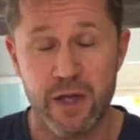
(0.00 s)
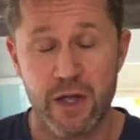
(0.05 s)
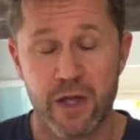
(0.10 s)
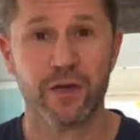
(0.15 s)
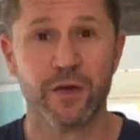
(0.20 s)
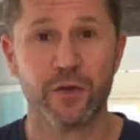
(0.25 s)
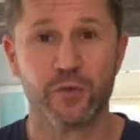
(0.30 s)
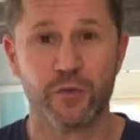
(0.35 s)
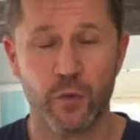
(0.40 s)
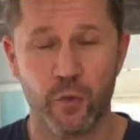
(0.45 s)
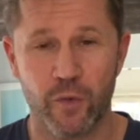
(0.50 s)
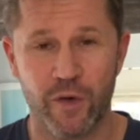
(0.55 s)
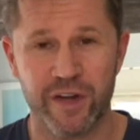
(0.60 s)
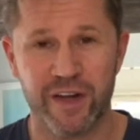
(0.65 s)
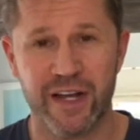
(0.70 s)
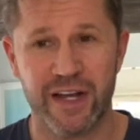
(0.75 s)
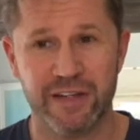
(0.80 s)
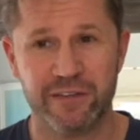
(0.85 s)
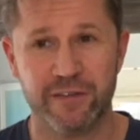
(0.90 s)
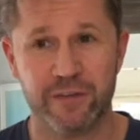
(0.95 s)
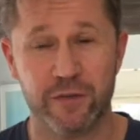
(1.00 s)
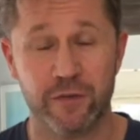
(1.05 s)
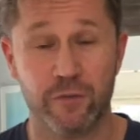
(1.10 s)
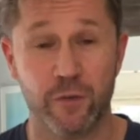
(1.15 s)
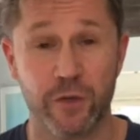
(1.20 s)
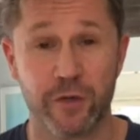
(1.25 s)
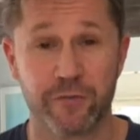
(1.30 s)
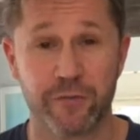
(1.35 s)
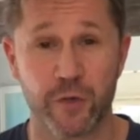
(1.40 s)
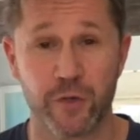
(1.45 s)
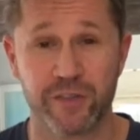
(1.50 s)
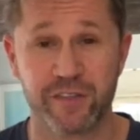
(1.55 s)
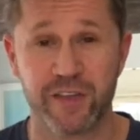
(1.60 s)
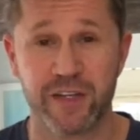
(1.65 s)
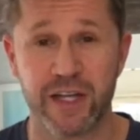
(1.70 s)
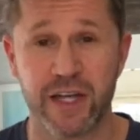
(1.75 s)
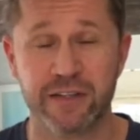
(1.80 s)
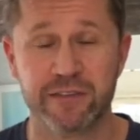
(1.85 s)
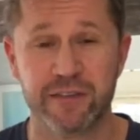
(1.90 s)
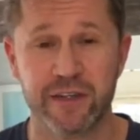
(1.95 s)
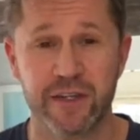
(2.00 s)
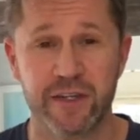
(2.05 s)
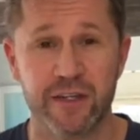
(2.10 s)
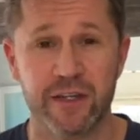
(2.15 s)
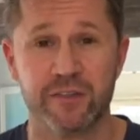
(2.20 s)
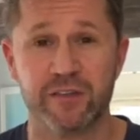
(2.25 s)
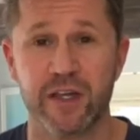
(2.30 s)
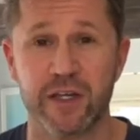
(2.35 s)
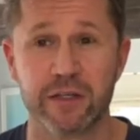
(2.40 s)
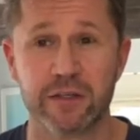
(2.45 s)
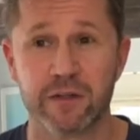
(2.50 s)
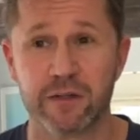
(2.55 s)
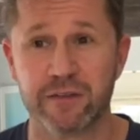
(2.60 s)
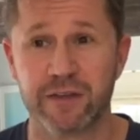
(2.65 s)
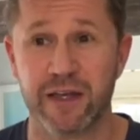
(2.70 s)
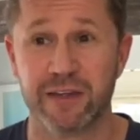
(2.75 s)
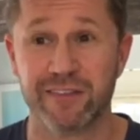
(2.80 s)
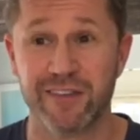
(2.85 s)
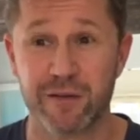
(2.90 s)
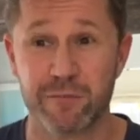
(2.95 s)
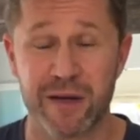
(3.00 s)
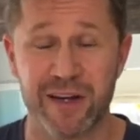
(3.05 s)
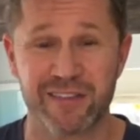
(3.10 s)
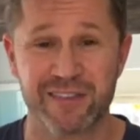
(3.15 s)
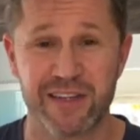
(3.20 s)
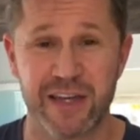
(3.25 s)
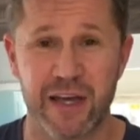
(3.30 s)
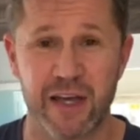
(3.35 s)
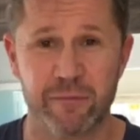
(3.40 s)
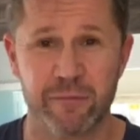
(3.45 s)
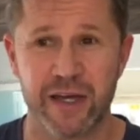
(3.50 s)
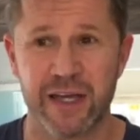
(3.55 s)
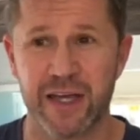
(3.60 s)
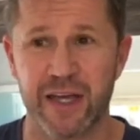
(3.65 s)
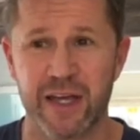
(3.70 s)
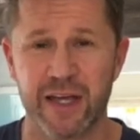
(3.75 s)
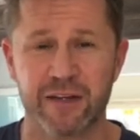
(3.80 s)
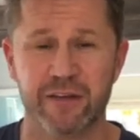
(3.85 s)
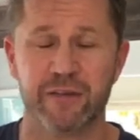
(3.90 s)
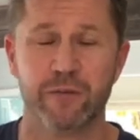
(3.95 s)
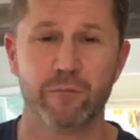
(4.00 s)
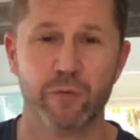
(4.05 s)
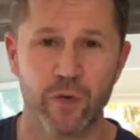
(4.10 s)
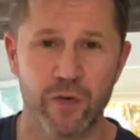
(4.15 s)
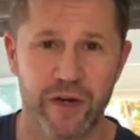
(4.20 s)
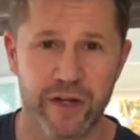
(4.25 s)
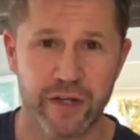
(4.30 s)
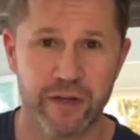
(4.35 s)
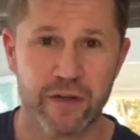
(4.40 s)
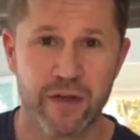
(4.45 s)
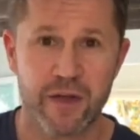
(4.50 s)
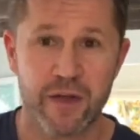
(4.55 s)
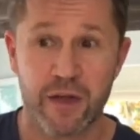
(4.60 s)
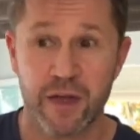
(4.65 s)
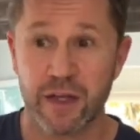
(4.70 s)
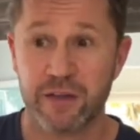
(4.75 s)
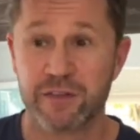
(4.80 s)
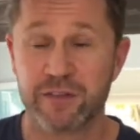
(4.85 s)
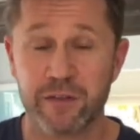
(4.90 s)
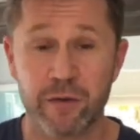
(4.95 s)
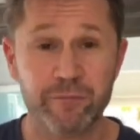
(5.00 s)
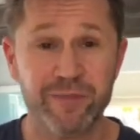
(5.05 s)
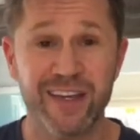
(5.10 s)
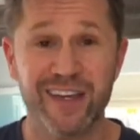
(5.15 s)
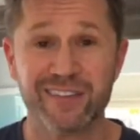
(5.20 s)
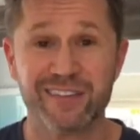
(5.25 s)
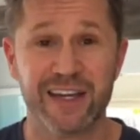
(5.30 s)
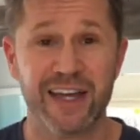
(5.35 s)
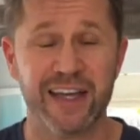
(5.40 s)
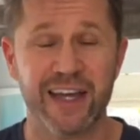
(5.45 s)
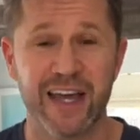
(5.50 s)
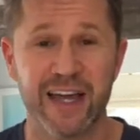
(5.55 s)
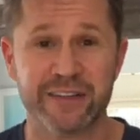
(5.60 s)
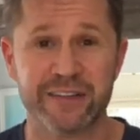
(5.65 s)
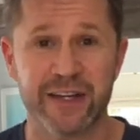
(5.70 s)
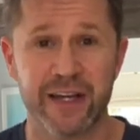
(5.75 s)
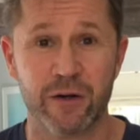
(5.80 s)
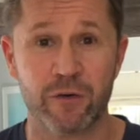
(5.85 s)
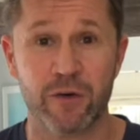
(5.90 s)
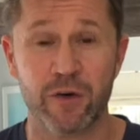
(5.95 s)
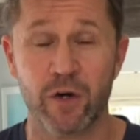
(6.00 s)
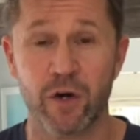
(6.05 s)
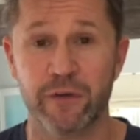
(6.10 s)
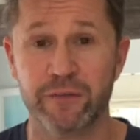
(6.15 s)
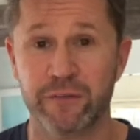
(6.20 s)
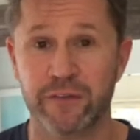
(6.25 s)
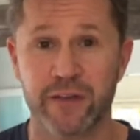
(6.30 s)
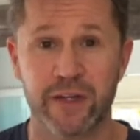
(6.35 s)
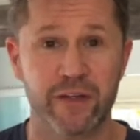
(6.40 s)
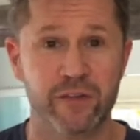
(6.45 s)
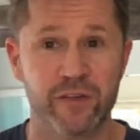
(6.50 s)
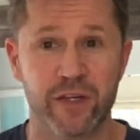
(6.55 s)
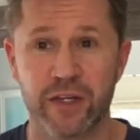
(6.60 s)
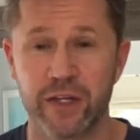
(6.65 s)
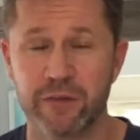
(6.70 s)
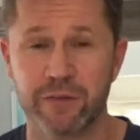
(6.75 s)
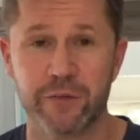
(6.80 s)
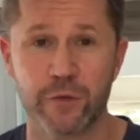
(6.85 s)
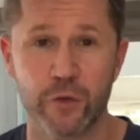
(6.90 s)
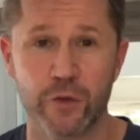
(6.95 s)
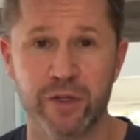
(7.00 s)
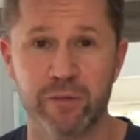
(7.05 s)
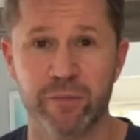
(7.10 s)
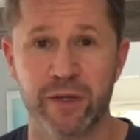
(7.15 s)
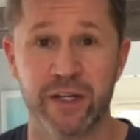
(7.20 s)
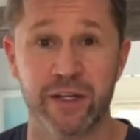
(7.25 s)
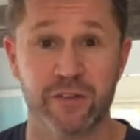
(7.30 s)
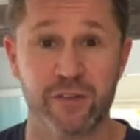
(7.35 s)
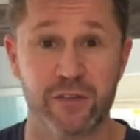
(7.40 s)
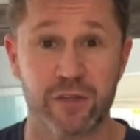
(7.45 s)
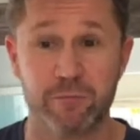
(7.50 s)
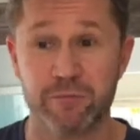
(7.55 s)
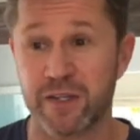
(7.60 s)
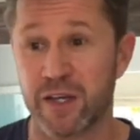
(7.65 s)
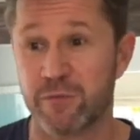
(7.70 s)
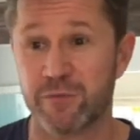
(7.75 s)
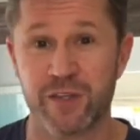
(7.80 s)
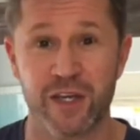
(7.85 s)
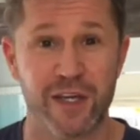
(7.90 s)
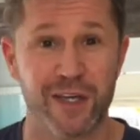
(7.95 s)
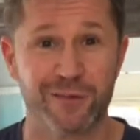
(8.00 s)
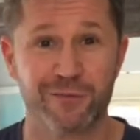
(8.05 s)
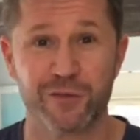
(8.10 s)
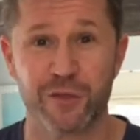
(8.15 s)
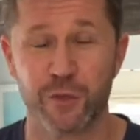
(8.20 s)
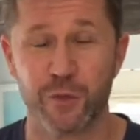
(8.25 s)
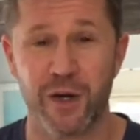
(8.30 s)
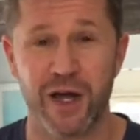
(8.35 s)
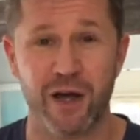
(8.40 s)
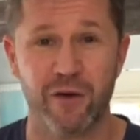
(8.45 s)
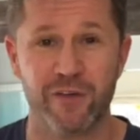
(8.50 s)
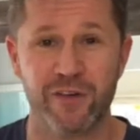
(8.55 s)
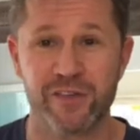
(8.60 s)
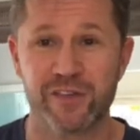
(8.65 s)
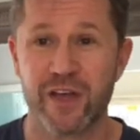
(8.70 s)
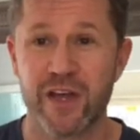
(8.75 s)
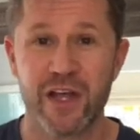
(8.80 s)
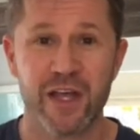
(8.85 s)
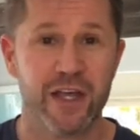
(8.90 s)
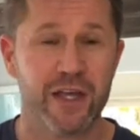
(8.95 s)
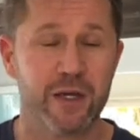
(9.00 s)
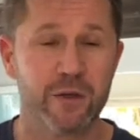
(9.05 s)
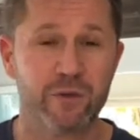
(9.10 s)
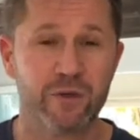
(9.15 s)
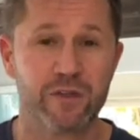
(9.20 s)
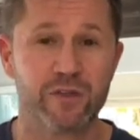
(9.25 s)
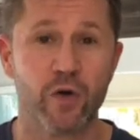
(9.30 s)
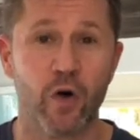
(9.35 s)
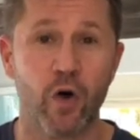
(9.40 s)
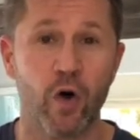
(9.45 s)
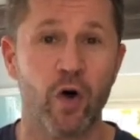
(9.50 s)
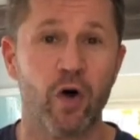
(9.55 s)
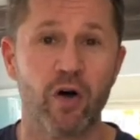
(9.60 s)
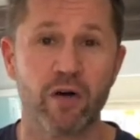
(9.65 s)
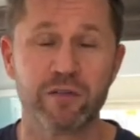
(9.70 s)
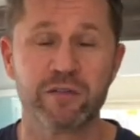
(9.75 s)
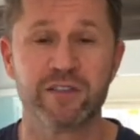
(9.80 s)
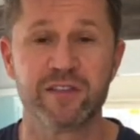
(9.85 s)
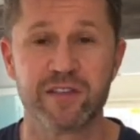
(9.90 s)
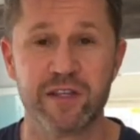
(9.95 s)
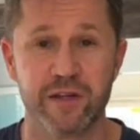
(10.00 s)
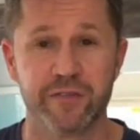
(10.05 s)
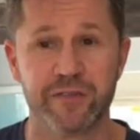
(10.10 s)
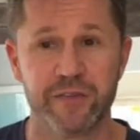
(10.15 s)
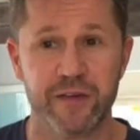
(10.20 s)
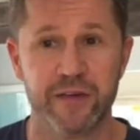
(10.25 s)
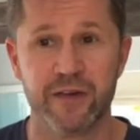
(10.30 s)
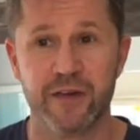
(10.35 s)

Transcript: So what did I do? Well, the first thing I did is I looked at the amount of time I had in the morning. And some days I had an hour, other days I had 30 minutes, sometimes I had 2 hours. It was all different.